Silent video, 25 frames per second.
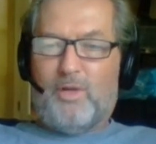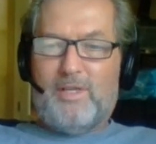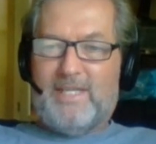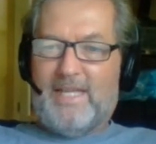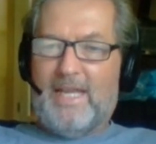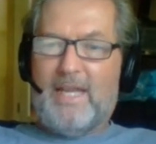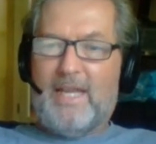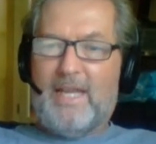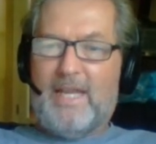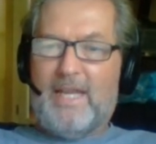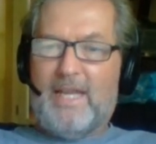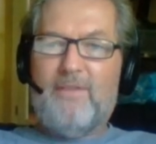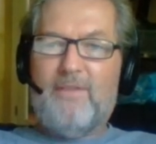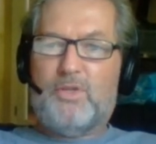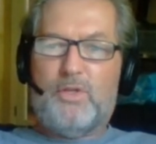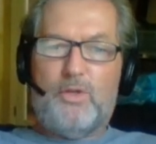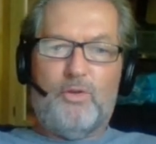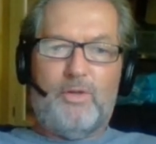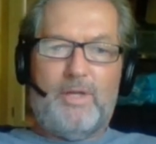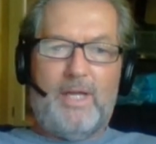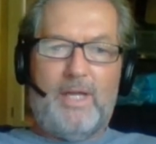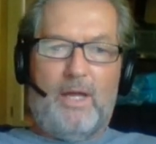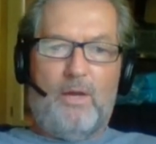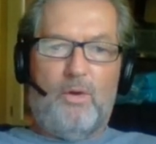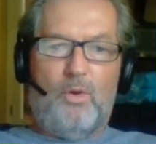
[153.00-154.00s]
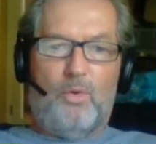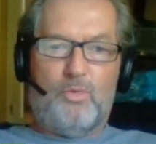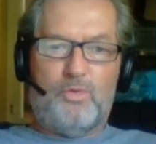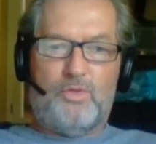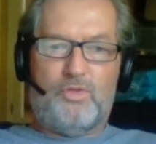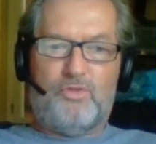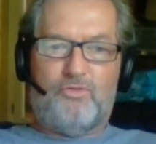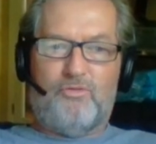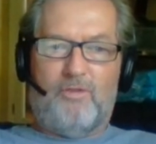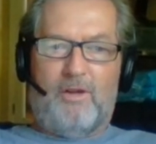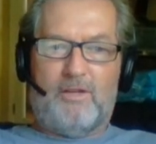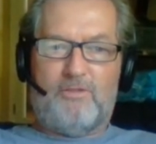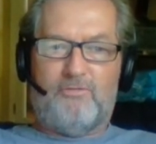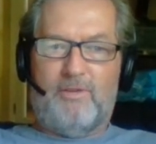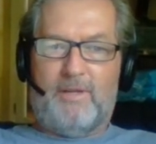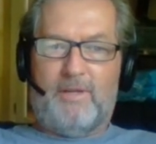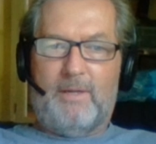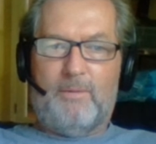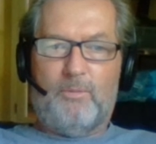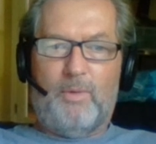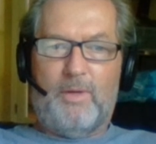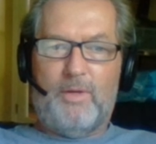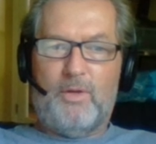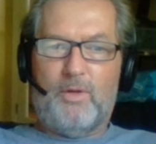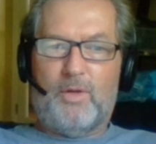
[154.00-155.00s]
saved to your downloads directory
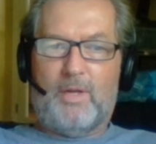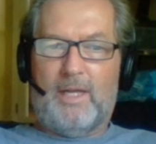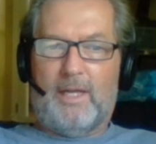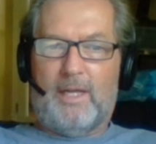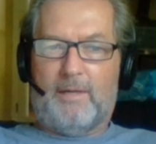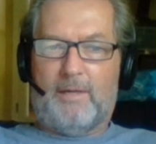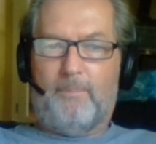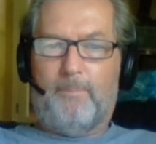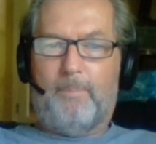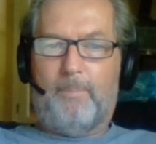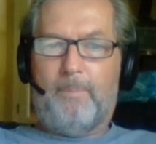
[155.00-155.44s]
when you click.